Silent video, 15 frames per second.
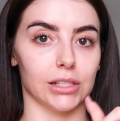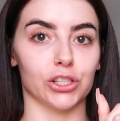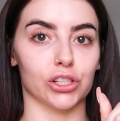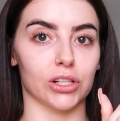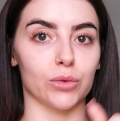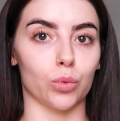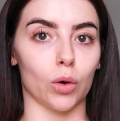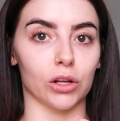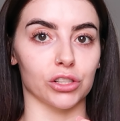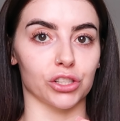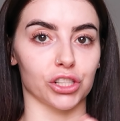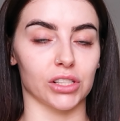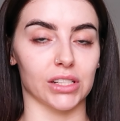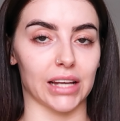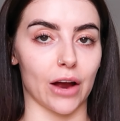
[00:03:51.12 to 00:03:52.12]
Literally
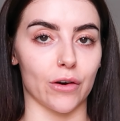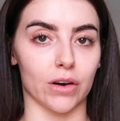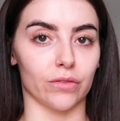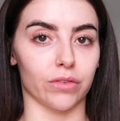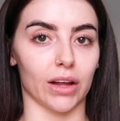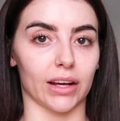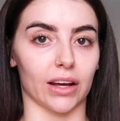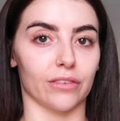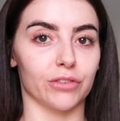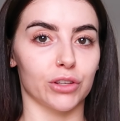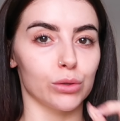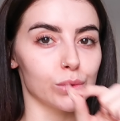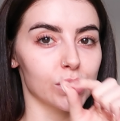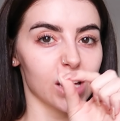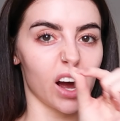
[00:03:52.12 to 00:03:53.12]
once just to get rid of like a
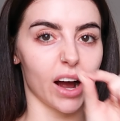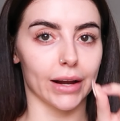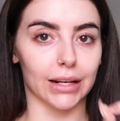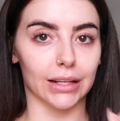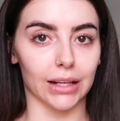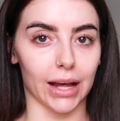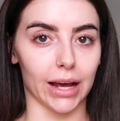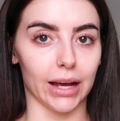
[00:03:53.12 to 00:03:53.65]
few tiny little